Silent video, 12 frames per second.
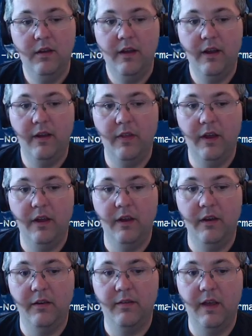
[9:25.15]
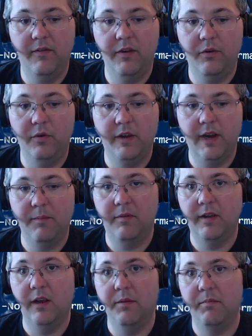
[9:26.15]
and then save it to a
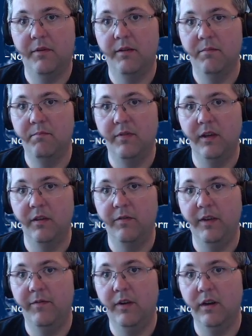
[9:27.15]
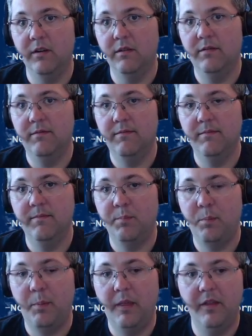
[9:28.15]
timestamped CSV file.
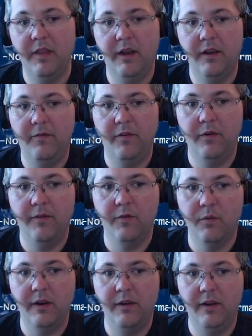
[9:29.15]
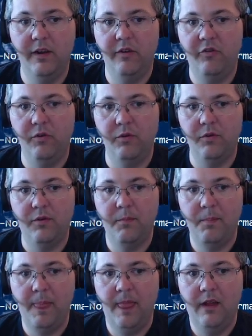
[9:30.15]
And then if you ever run into issues
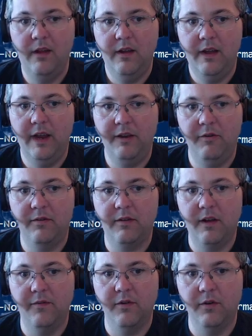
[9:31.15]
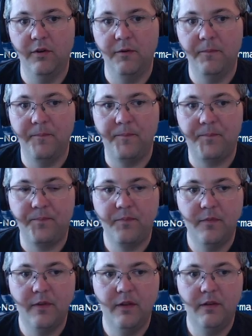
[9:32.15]
and you discover
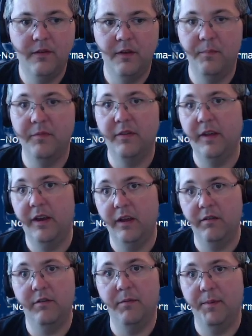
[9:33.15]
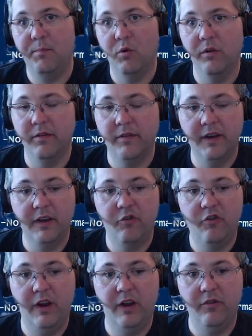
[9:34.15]
some important setting
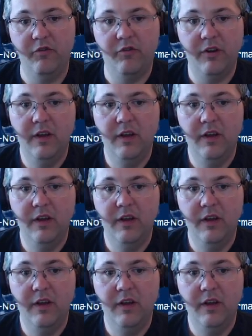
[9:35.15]
changed,